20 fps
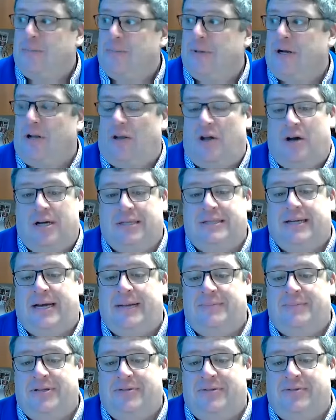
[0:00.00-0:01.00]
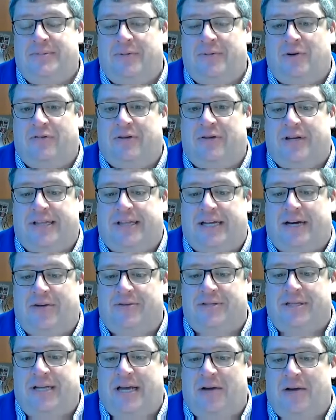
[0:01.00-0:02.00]
been a long time since we've been over
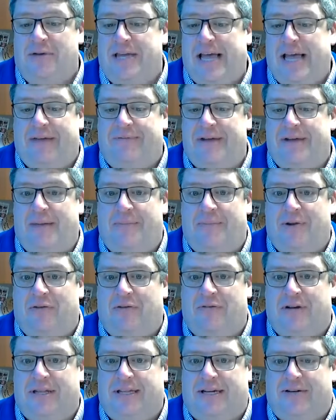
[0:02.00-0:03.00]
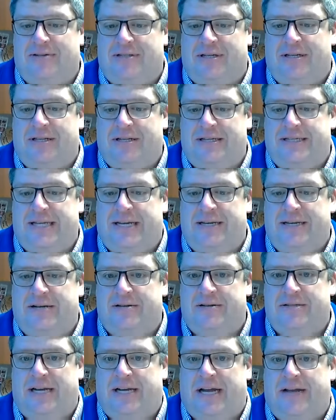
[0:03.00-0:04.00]
1,000. We have not been over 1,000 in the 10
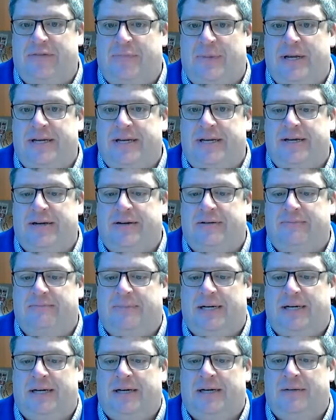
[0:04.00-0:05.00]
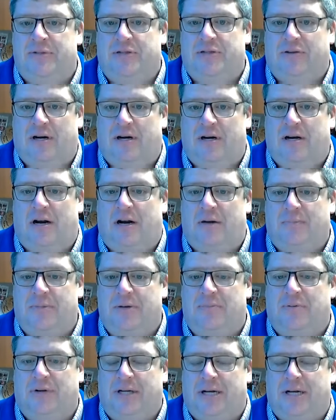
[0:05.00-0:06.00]
years that I've been here. So our
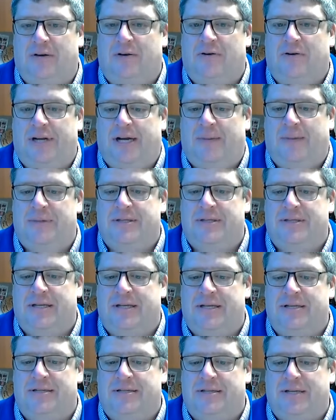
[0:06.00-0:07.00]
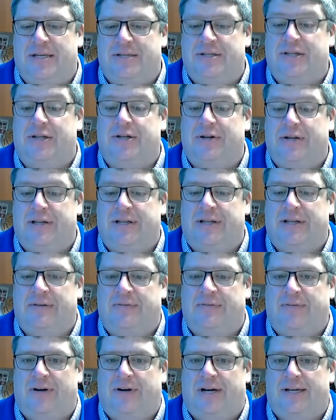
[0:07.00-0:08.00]
pupil count going up is a good thing
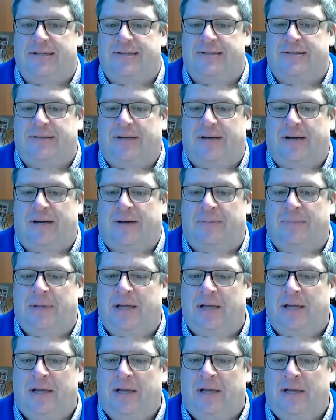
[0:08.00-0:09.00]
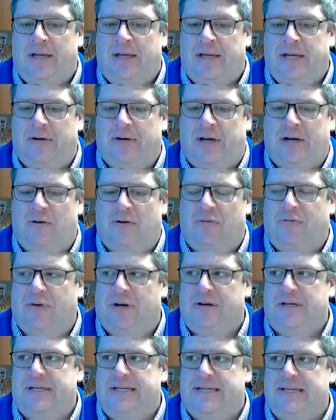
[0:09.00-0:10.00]
for us. I don't know if we
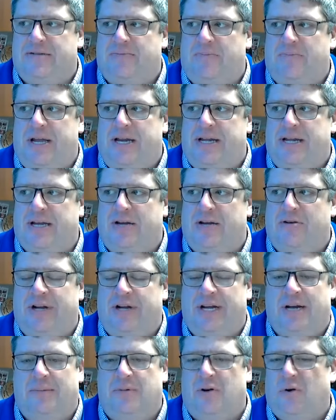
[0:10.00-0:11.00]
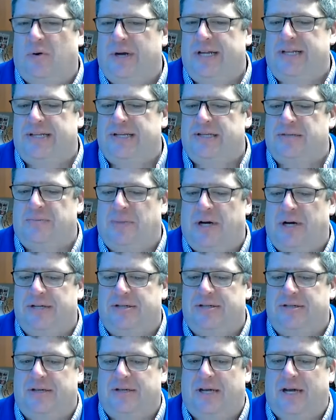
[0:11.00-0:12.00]
were anticipating it going up quite this
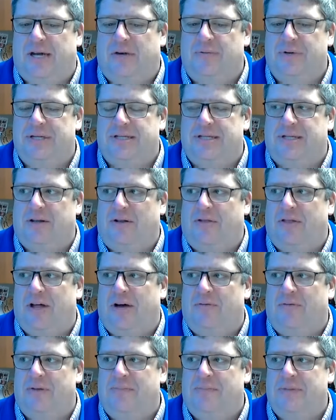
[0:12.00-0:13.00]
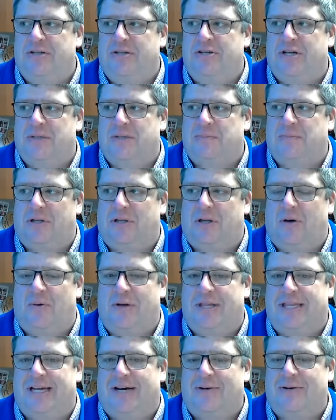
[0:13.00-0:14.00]
much. We still thought we'd be just below
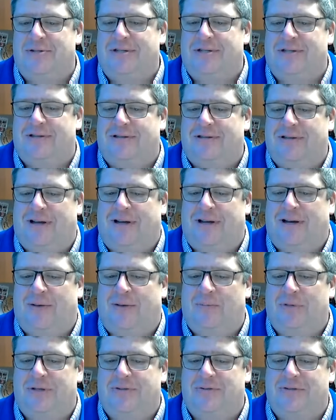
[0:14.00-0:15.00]
1,000, which